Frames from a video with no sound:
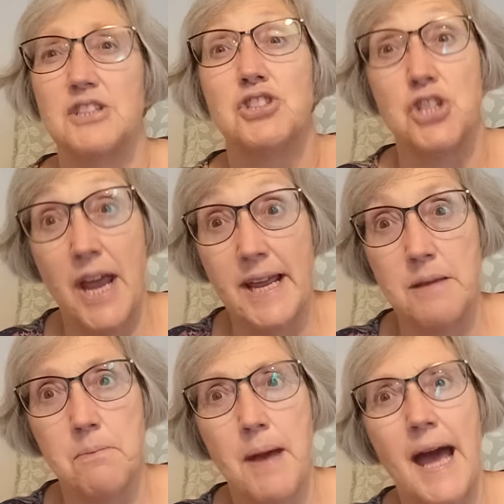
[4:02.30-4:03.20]

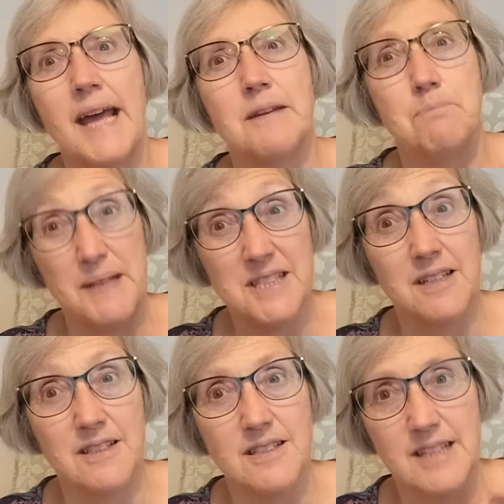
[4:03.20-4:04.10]
shame and
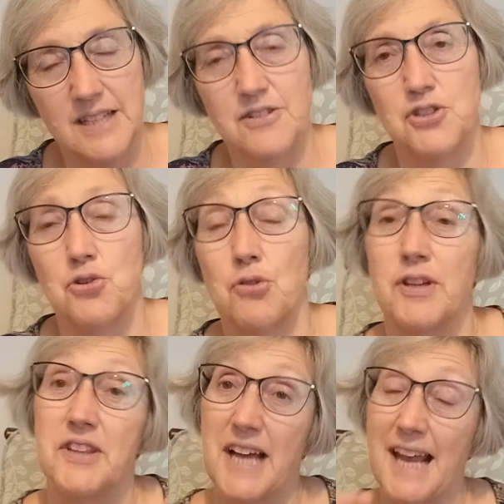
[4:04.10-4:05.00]
bitterness in the
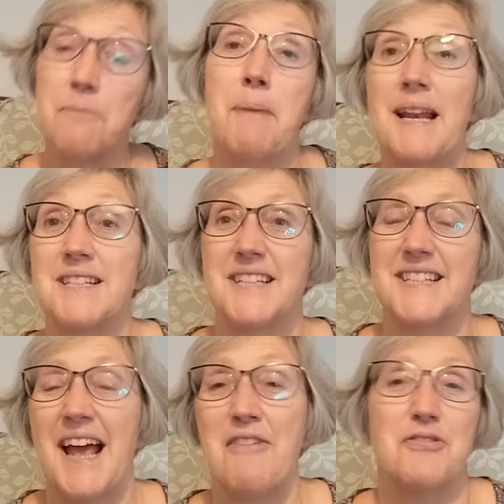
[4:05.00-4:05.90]
story that kind of
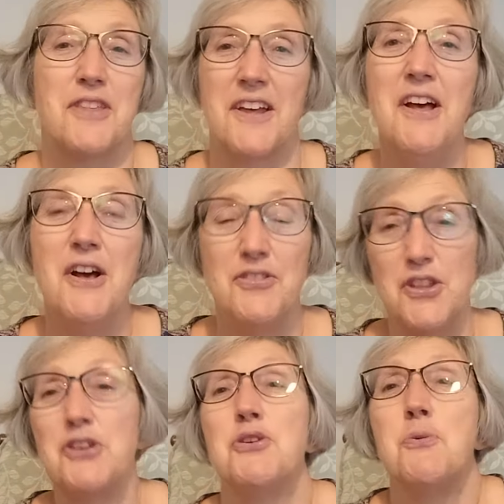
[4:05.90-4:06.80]
balances out the
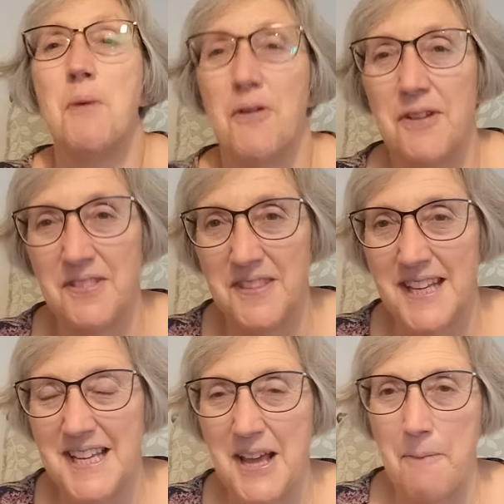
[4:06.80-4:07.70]
humour and
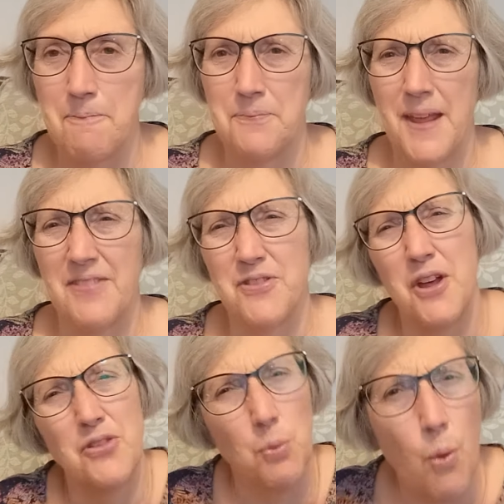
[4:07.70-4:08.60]

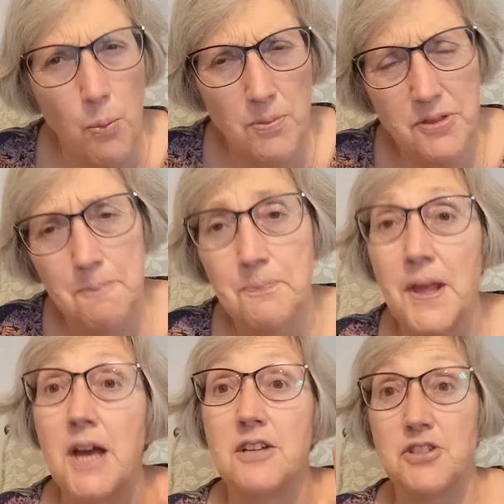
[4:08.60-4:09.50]
the warmth.
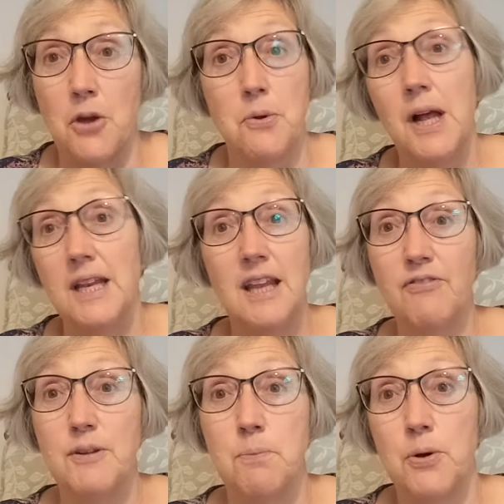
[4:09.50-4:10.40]
So,
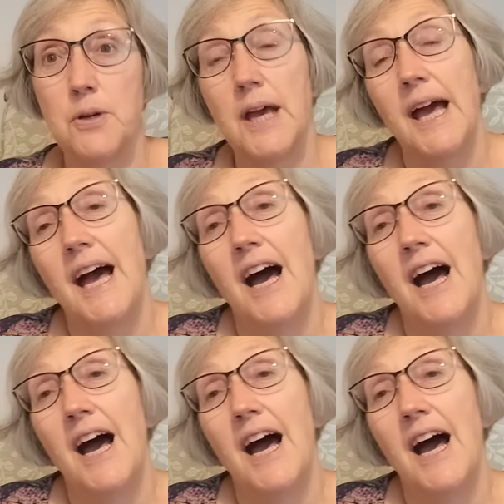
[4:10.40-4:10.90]
lovely book.